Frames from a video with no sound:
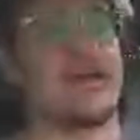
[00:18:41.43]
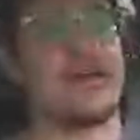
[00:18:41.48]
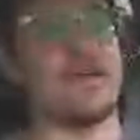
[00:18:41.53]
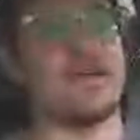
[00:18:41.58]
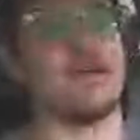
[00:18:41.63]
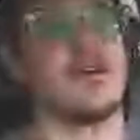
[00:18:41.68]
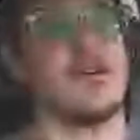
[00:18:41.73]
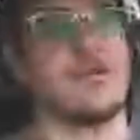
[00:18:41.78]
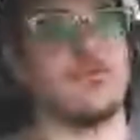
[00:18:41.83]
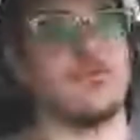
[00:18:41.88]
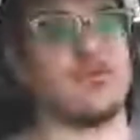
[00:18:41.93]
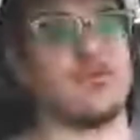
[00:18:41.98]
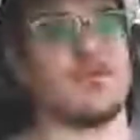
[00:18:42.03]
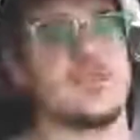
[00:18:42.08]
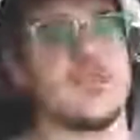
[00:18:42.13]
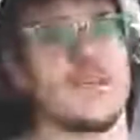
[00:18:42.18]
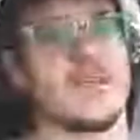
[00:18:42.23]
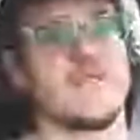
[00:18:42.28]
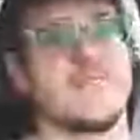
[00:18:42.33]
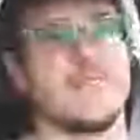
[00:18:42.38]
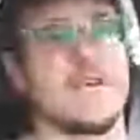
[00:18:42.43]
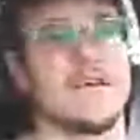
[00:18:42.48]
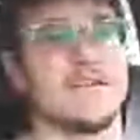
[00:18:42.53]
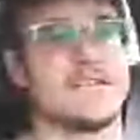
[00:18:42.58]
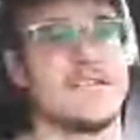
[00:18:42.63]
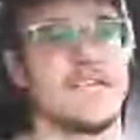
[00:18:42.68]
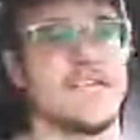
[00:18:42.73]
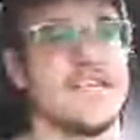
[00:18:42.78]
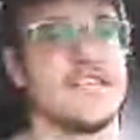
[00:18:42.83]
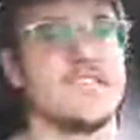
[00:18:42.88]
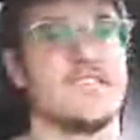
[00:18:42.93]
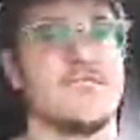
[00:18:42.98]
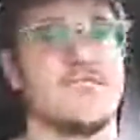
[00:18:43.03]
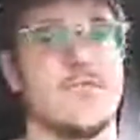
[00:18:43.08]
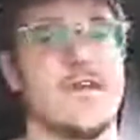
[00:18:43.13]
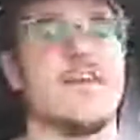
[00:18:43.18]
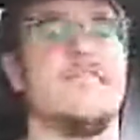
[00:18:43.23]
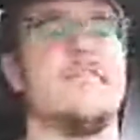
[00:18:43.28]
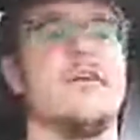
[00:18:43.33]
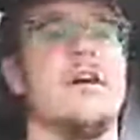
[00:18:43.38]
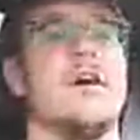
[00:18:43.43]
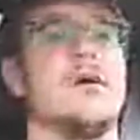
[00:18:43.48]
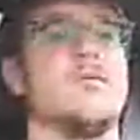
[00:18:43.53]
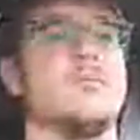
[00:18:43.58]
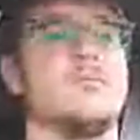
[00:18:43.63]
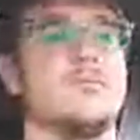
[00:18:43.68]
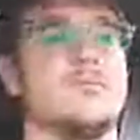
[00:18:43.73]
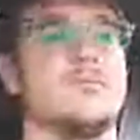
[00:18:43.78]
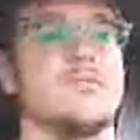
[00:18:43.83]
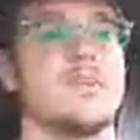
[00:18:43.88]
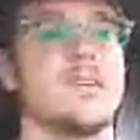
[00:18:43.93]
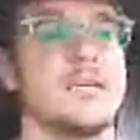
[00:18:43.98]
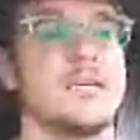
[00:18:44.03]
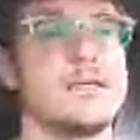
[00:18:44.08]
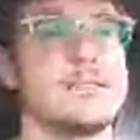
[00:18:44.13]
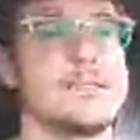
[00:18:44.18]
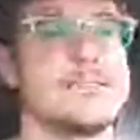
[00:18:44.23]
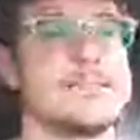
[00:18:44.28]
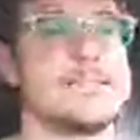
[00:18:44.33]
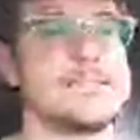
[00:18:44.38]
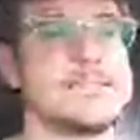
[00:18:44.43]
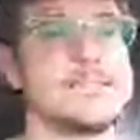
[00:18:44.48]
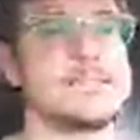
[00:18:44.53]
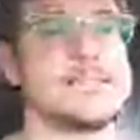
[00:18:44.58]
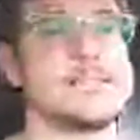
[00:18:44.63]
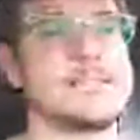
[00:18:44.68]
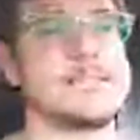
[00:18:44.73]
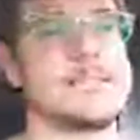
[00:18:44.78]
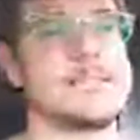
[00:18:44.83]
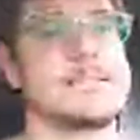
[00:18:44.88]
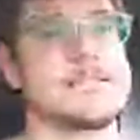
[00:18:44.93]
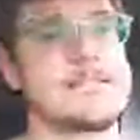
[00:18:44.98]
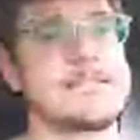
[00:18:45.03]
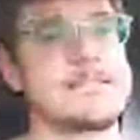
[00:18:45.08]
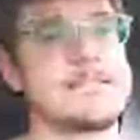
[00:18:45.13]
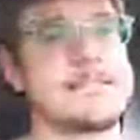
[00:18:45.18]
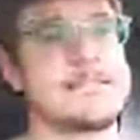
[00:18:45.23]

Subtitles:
like it makes the engine rev up?